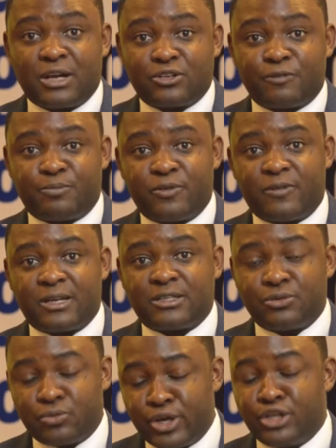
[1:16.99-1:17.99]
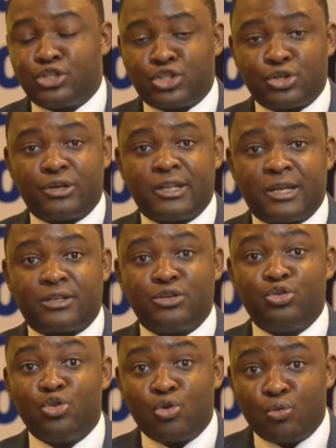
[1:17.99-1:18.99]
of poverty, we ensure
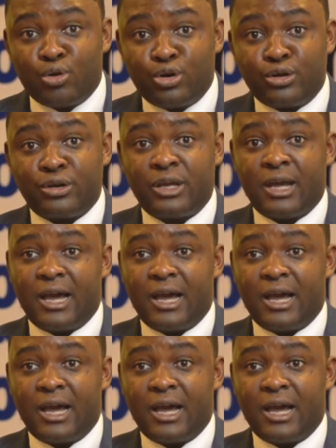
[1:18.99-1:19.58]
that no one,